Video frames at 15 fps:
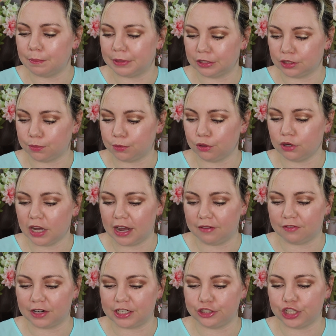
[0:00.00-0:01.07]
buildable
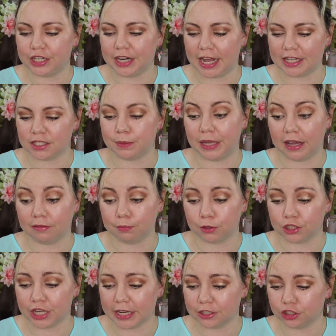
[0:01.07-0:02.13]
coverage and SPF
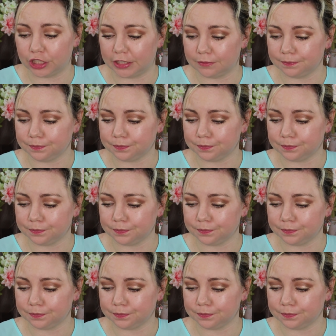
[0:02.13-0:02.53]
protection.